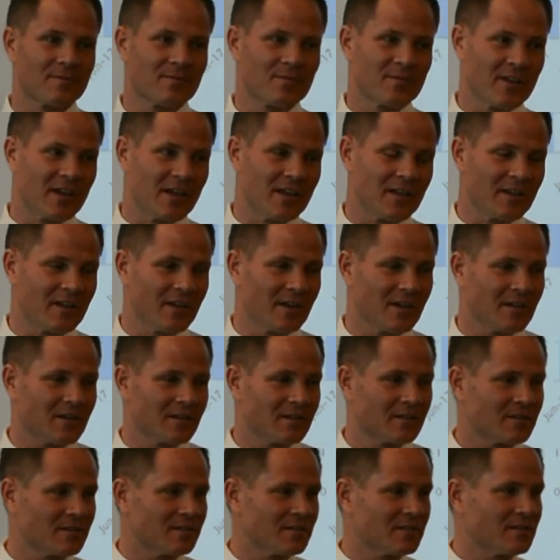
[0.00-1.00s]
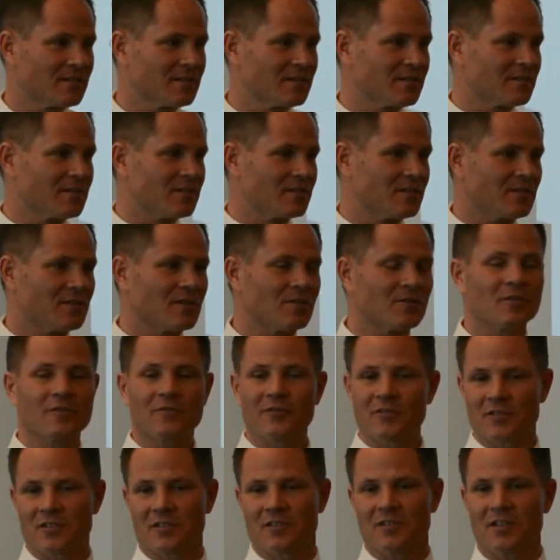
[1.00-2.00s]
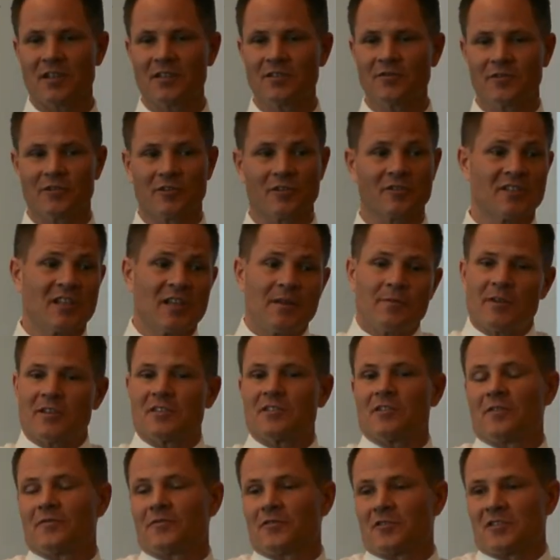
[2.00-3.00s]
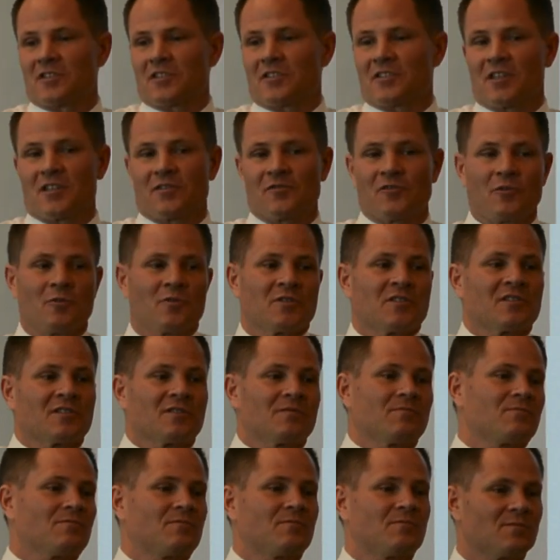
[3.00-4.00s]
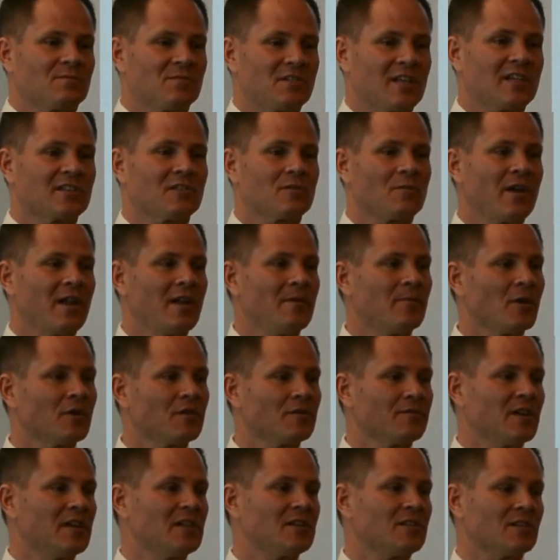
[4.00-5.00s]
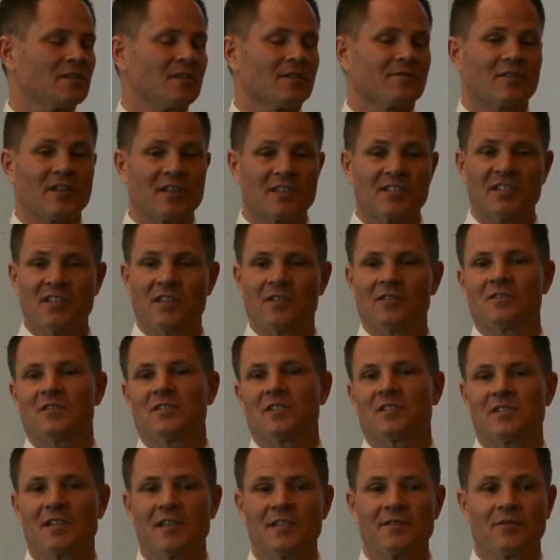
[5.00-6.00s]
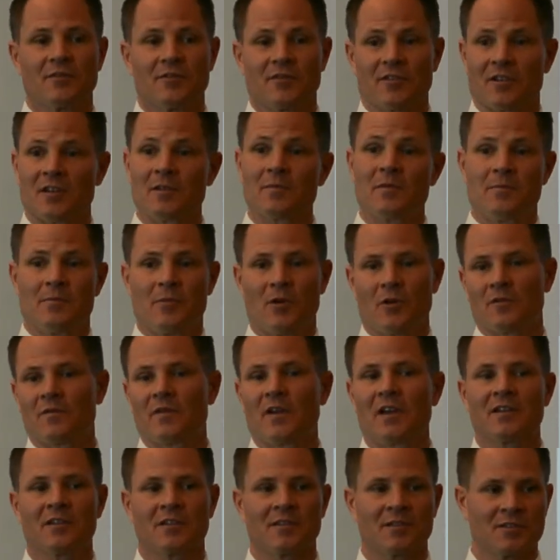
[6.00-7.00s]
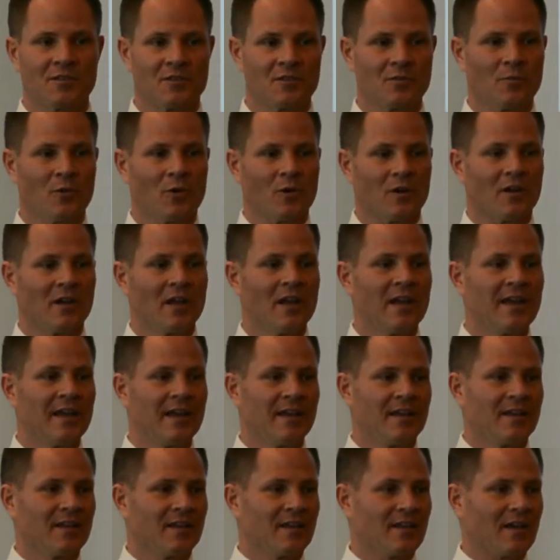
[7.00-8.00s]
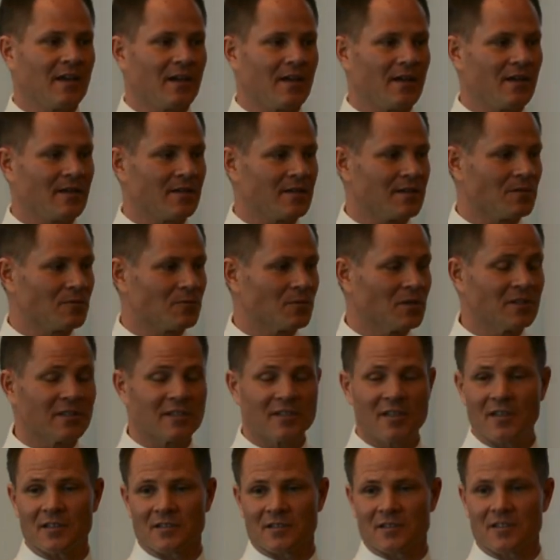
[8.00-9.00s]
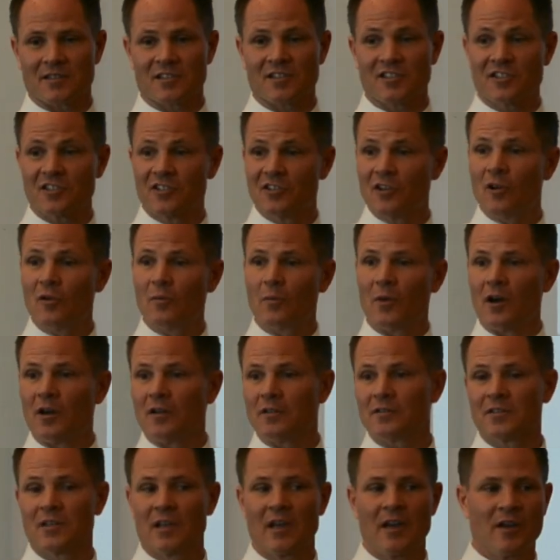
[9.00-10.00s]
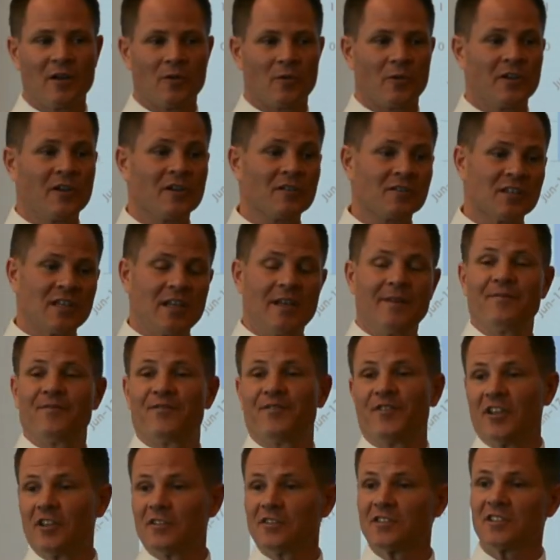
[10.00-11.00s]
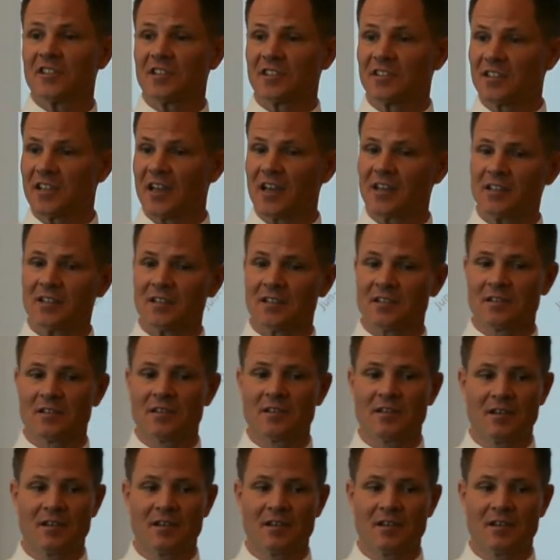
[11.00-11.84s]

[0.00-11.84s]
then uh, you don't know if you're successful. Your team doesn't know if they're successful, which takes away a motivation. If they see they're successful, they're going to be motivated to do more. Uh, it really does. It snowballs. When your team feels success,